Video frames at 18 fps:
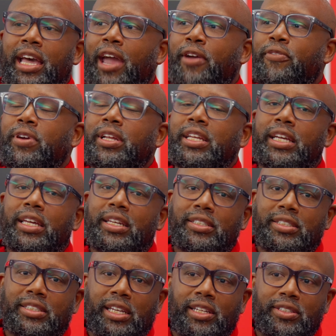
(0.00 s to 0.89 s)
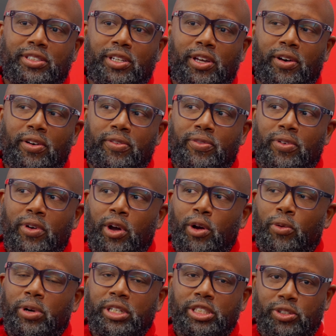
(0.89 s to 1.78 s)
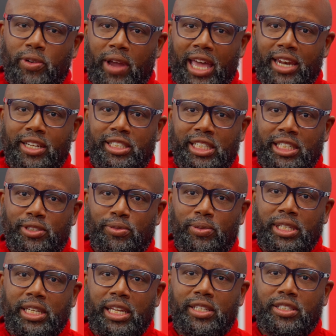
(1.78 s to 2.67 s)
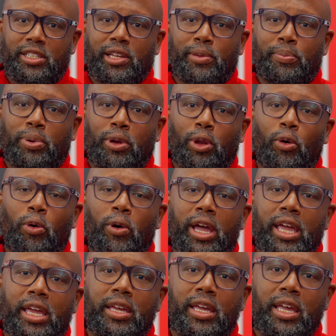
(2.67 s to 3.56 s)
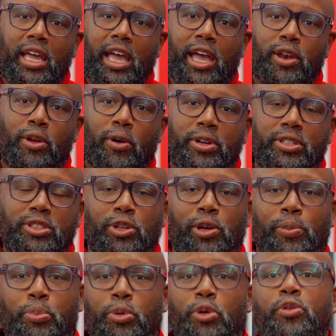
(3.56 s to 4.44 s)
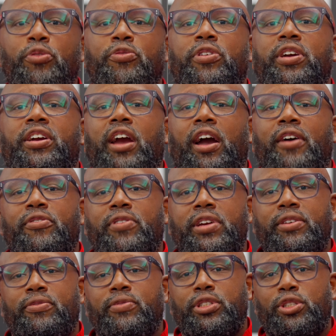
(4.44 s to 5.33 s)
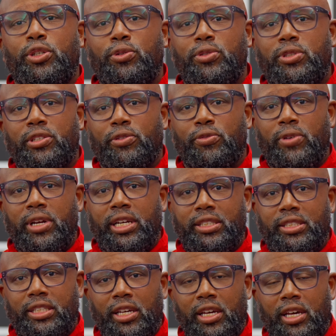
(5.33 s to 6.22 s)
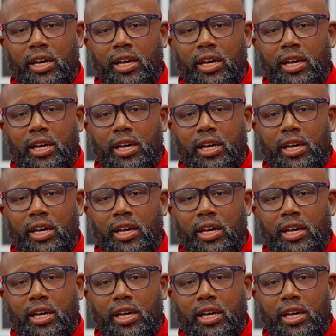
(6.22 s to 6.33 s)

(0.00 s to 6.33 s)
and really get a sense of what strategies we need to employ in order to improve recovery and reduce the risk